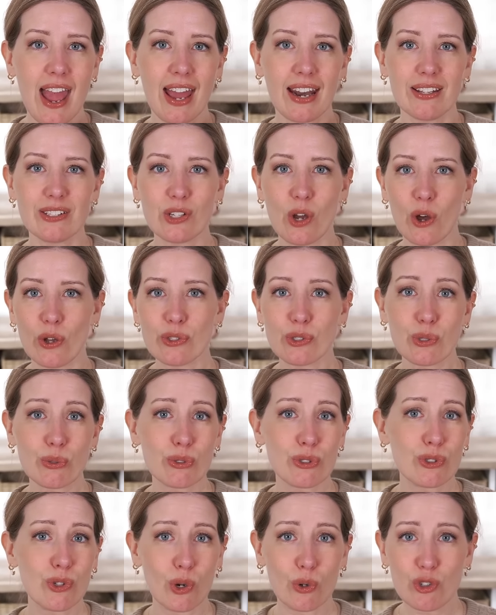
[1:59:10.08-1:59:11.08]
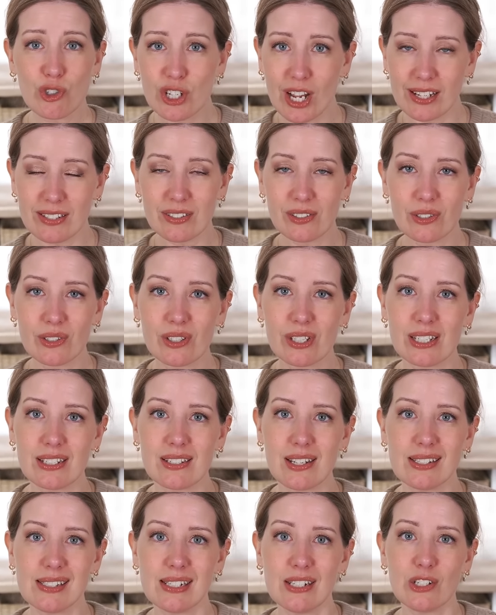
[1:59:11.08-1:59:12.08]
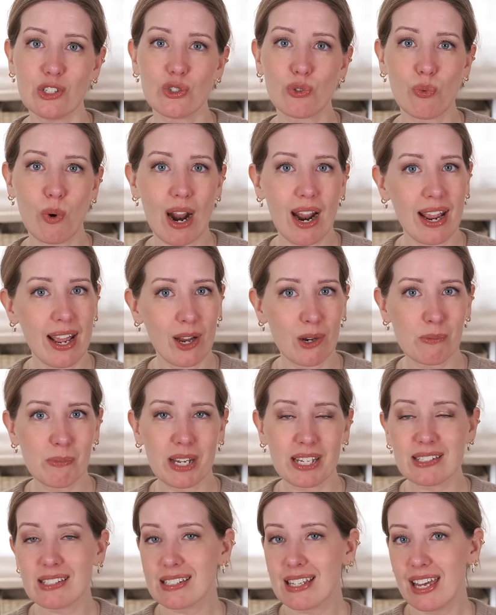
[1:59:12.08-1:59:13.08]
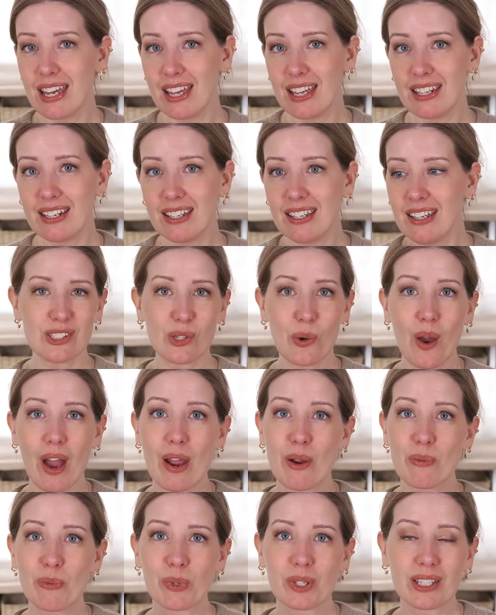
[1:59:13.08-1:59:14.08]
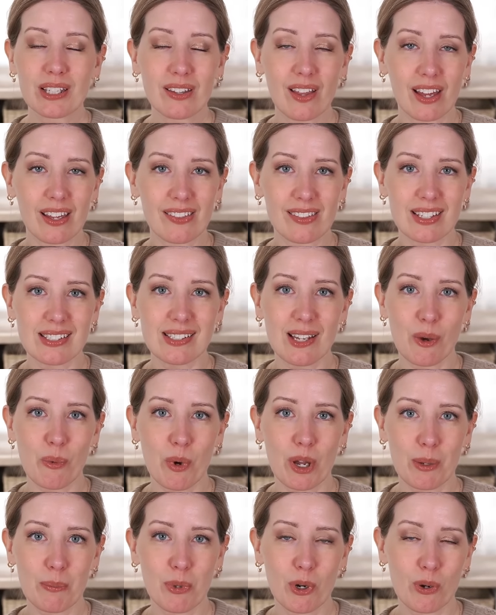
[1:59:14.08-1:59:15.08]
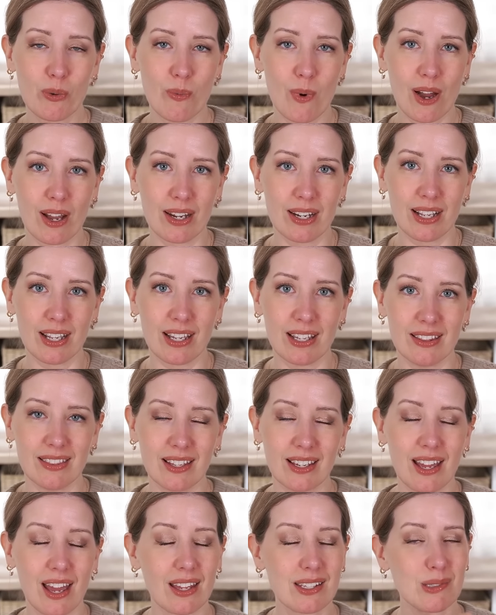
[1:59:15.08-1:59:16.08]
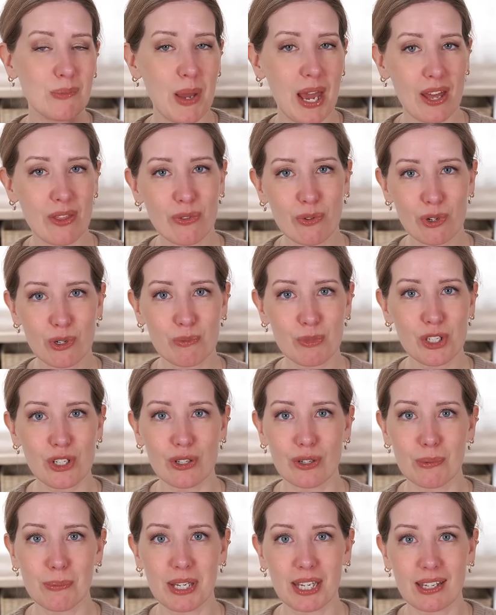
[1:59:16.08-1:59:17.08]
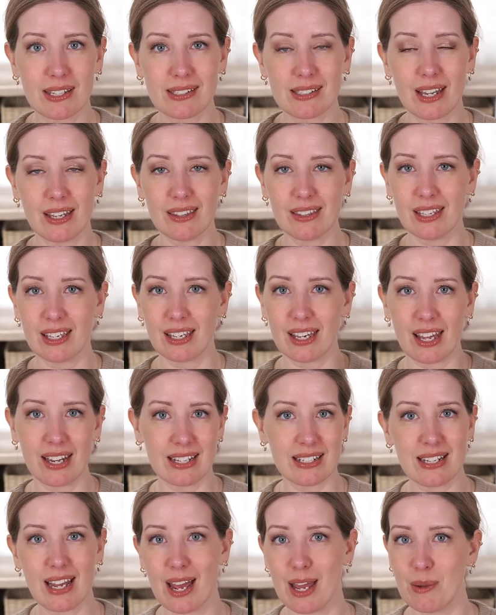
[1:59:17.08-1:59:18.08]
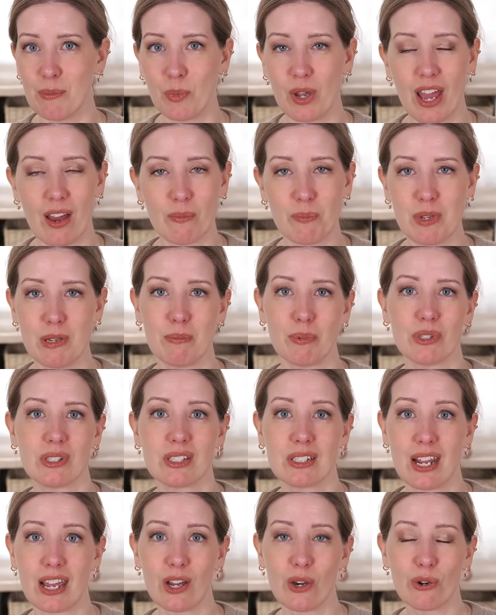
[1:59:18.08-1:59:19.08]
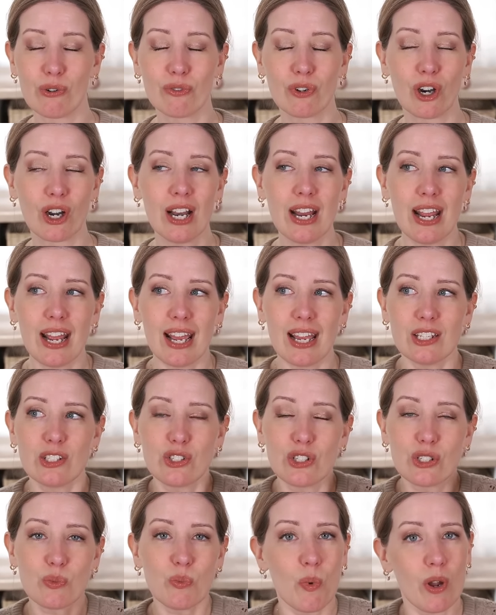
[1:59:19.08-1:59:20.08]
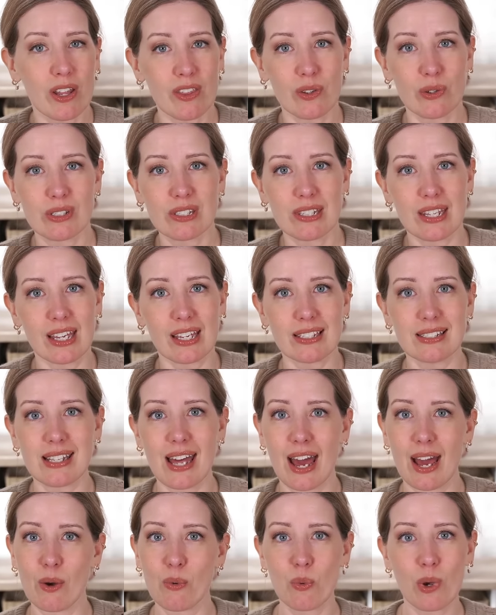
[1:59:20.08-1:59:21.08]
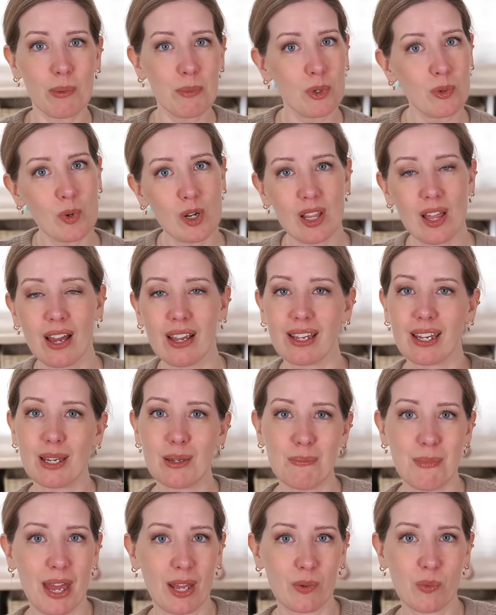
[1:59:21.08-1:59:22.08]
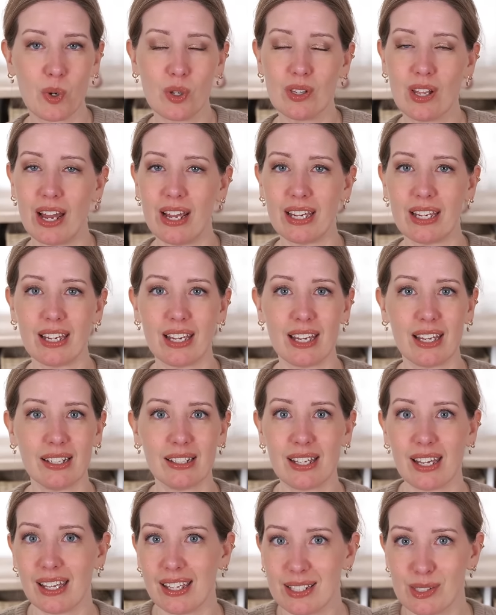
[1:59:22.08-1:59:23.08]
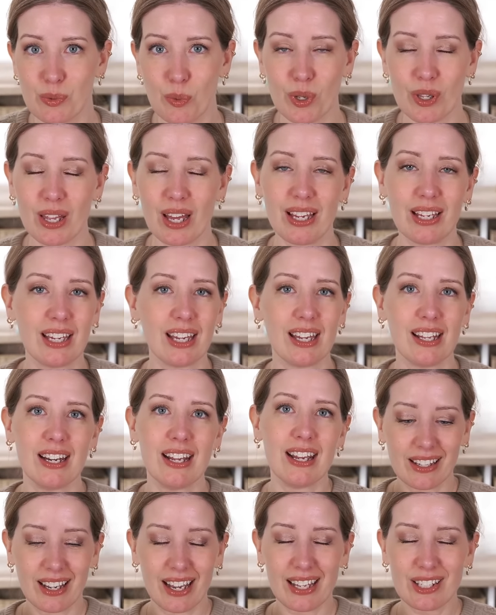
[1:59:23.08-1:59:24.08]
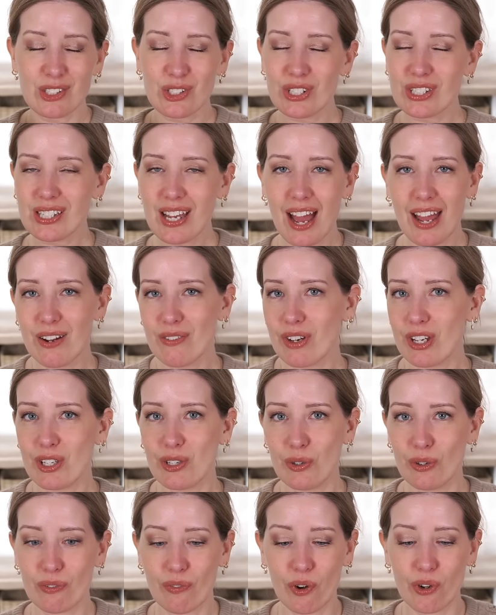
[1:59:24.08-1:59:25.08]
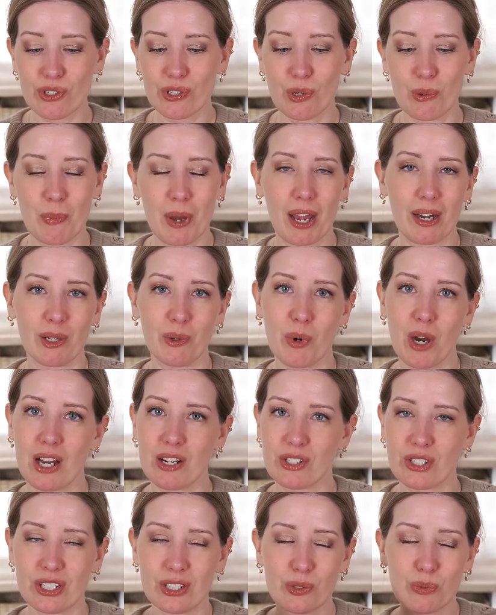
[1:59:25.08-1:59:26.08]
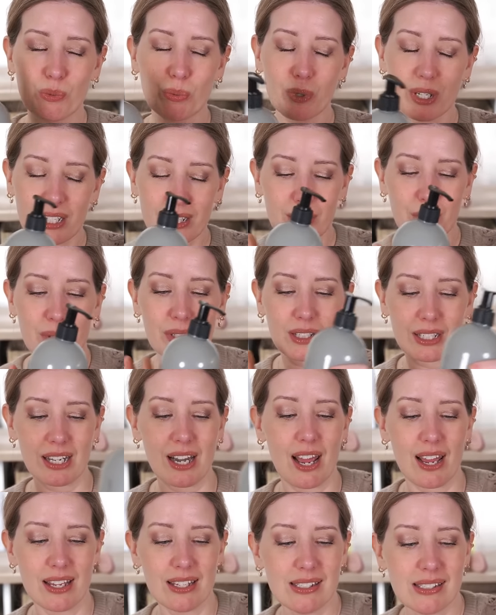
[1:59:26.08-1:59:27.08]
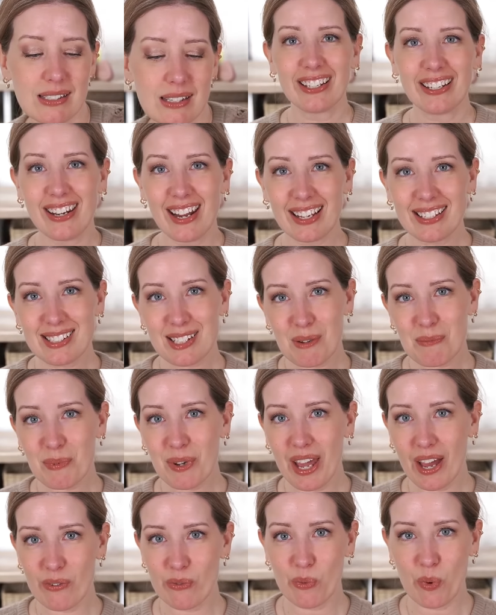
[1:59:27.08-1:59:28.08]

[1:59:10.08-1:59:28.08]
And it's also so gentle, it doesn't dry out my skin. So I really like this. I want to put one in the guest bathroom too, because I think anytime we have people stay over, it's just one of those things that women will like it, men will like it, kids will like it. It's just kind of a universal body wash. It's really, really nice. Next up, we have